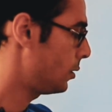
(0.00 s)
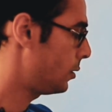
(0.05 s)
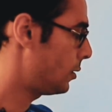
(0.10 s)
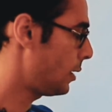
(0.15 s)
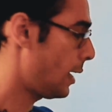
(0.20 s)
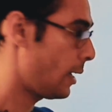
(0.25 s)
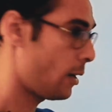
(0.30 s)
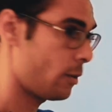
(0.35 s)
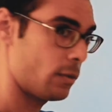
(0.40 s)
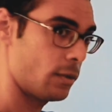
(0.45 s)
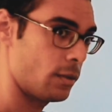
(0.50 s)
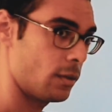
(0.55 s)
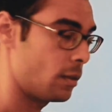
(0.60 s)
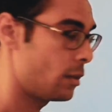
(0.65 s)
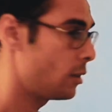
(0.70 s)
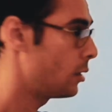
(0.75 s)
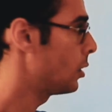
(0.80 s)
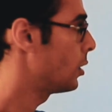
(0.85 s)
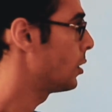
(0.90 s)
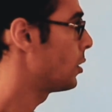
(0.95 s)
down.
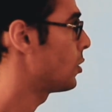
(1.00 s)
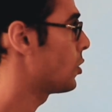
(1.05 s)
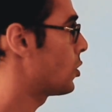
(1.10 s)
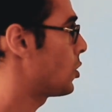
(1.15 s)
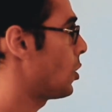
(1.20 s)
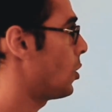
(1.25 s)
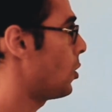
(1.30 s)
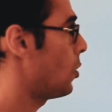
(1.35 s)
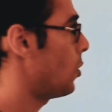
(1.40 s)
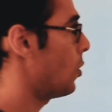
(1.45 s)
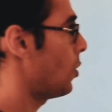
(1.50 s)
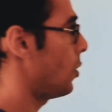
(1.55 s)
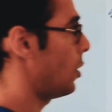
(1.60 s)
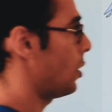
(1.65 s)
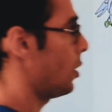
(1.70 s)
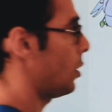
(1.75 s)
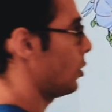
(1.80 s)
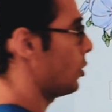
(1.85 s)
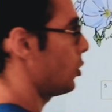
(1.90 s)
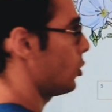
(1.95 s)
So
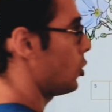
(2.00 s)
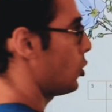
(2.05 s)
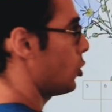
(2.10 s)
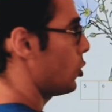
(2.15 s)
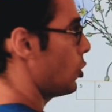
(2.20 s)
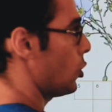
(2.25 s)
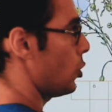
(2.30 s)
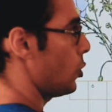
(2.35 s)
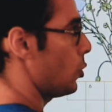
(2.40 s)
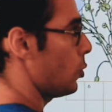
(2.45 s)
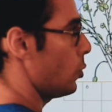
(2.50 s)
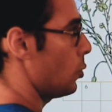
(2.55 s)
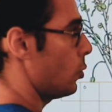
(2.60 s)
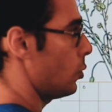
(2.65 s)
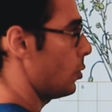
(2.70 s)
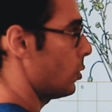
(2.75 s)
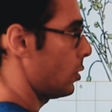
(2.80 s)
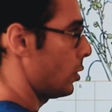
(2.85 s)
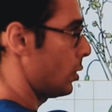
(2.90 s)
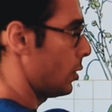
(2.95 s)
2
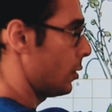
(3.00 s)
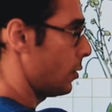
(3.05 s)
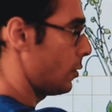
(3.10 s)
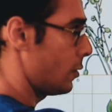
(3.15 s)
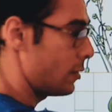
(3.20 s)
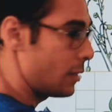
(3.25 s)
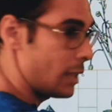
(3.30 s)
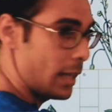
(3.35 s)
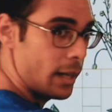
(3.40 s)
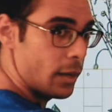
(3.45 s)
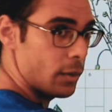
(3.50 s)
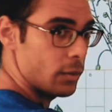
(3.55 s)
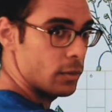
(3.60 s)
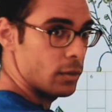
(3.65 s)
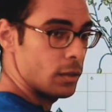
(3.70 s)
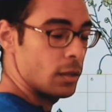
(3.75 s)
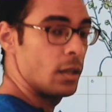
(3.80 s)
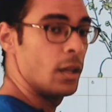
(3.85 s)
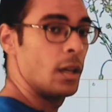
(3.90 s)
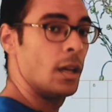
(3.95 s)
down.
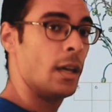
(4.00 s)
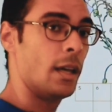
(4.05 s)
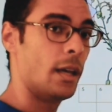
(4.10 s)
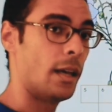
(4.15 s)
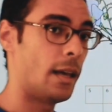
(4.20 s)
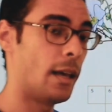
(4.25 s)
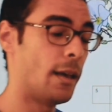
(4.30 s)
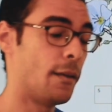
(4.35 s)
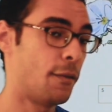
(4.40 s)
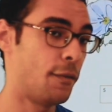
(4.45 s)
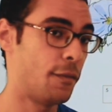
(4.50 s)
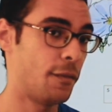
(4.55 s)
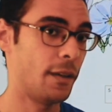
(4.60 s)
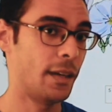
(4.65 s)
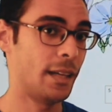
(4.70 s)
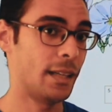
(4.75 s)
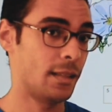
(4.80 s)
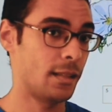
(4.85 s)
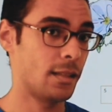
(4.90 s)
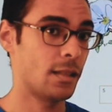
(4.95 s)

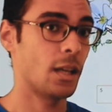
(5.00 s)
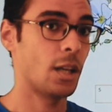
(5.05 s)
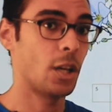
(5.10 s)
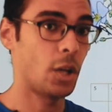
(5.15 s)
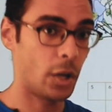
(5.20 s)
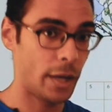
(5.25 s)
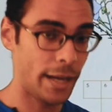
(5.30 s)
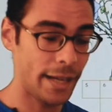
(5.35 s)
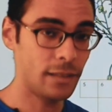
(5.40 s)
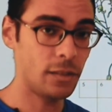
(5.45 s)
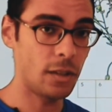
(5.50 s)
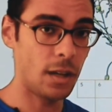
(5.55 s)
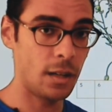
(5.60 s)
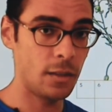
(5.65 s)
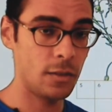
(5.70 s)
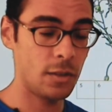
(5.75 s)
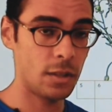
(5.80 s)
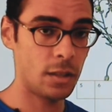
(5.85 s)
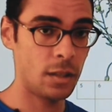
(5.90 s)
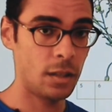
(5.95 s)
If it's correct
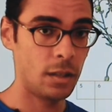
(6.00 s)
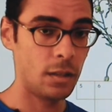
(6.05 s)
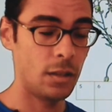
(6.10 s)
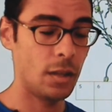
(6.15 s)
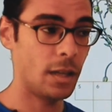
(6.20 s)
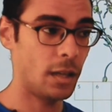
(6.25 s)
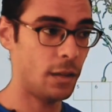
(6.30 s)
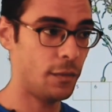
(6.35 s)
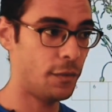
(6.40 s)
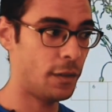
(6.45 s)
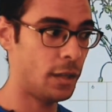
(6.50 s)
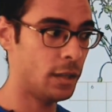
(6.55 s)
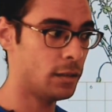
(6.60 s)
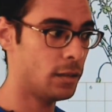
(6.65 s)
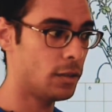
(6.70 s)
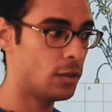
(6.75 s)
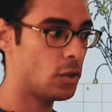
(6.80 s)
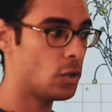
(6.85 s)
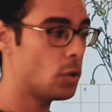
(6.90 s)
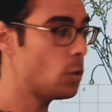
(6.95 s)
answer, you're gonna
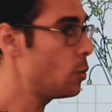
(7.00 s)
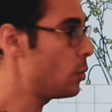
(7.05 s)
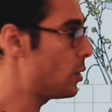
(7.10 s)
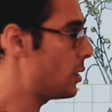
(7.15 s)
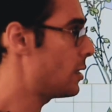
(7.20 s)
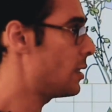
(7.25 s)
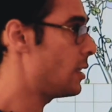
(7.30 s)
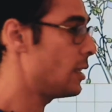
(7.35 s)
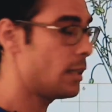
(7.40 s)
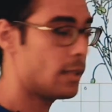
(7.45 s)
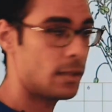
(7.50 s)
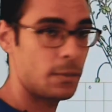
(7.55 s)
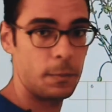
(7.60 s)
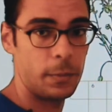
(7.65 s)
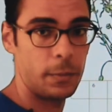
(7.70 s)
find it suits these